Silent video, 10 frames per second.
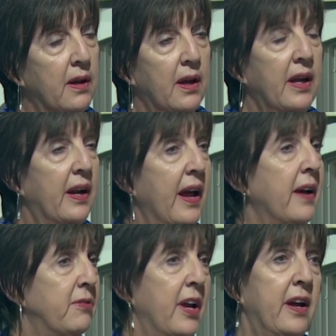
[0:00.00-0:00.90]
And I
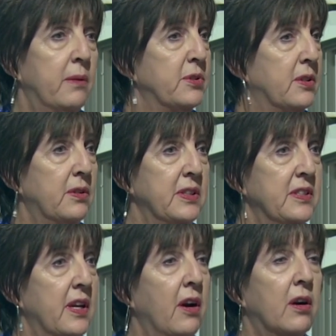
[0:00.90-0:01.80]
have to absolutely
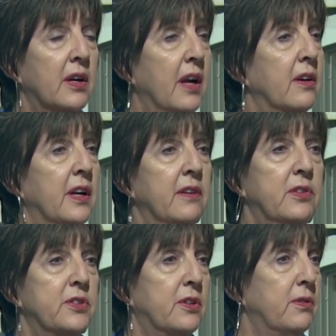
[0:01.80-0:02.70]
say, our
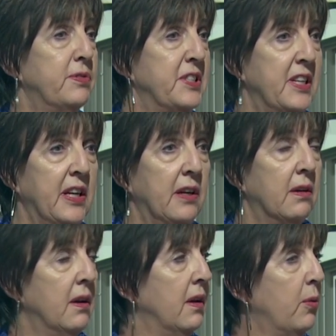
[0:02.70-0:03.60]
caregivers are fatigued,
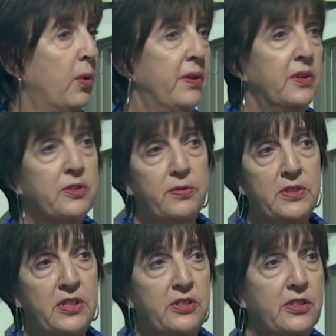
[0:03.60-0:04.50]
whether it's
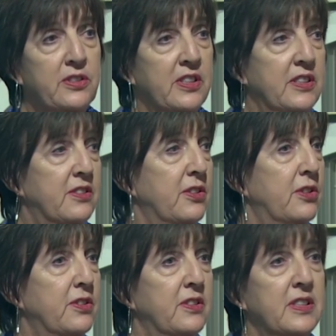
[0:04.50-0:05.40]
physicians, it's
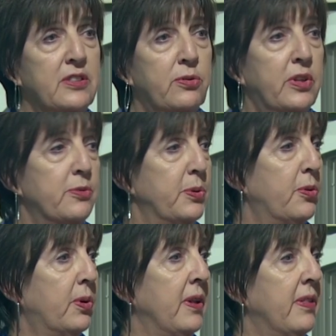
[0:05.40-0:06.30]
nurses, it's
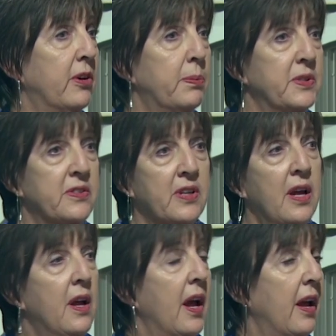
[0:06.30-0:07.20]
respiratory therapists,
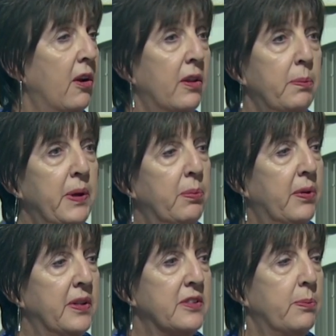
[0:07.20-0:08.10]
and all the people
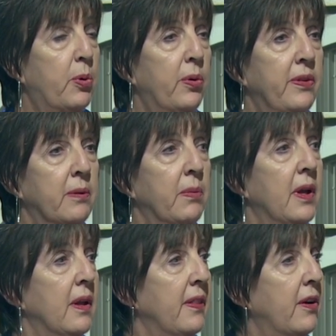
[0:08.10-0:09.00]
that support them.
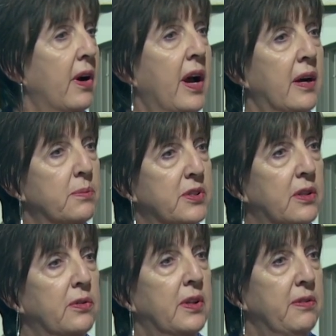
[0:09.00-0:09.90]
They're
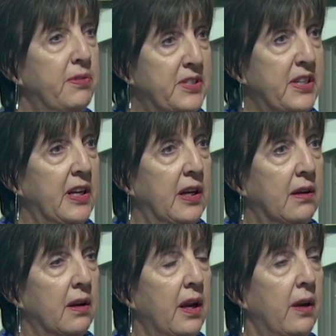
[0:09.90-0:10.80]
absolutely
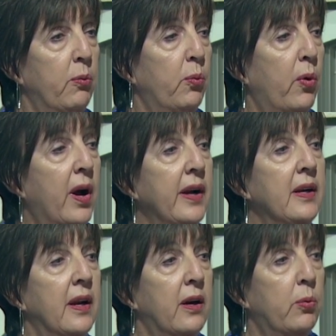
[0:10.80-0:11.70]
fatigued. And right
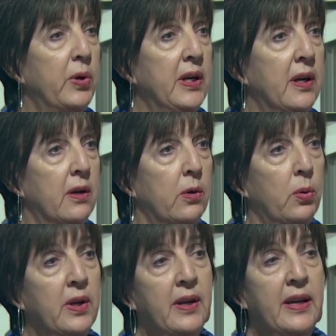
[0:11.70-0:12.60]
now, we know
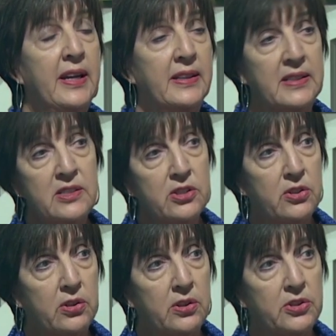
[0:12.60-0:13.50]
in this
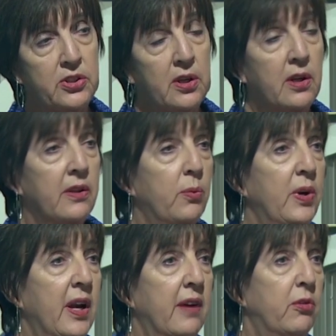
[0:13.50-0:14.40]
surge that we
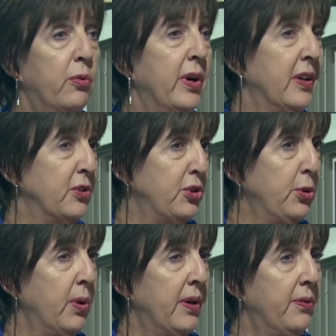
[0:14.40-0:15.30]
have around
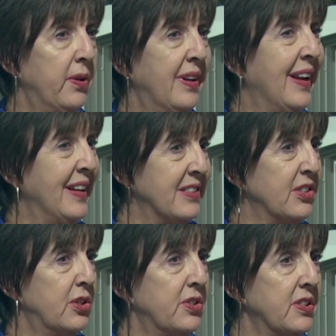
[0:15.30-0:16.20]
200 less
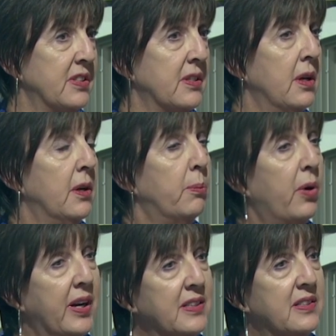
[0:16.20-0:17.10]
nurses
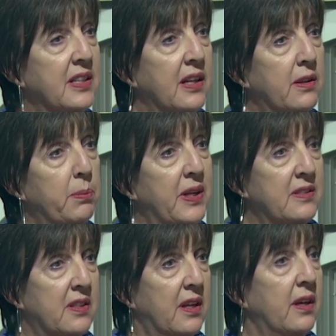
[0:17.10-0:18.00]
practicing at the
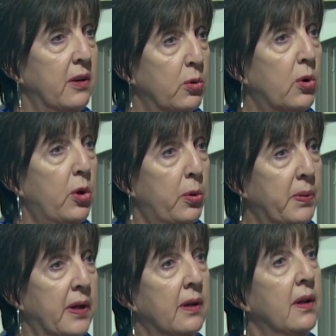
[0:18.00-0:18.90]
bedside in
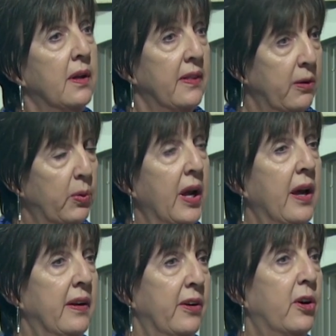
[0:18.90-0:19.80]
Oklahoma than we
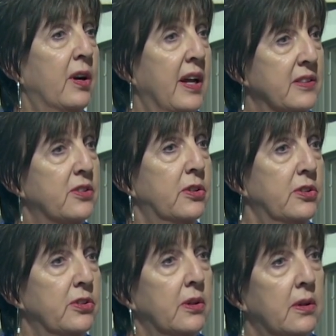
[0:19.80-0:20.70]
had in our last surge.